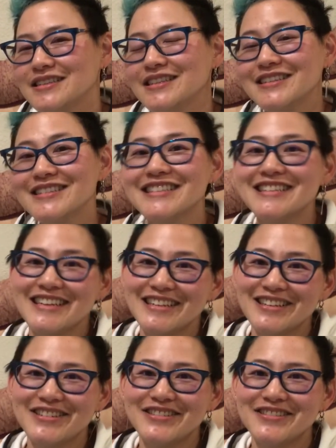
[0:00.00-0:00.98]
little did I
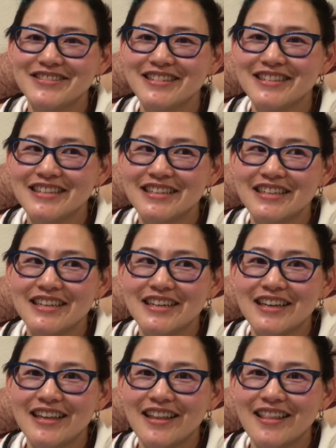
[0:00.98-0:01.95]
know
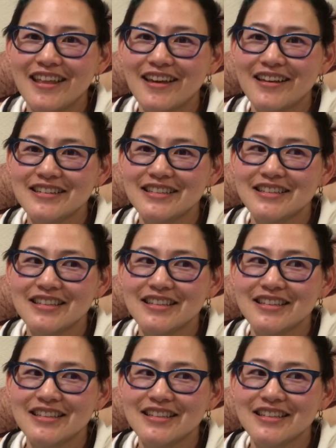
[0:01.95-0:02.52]
that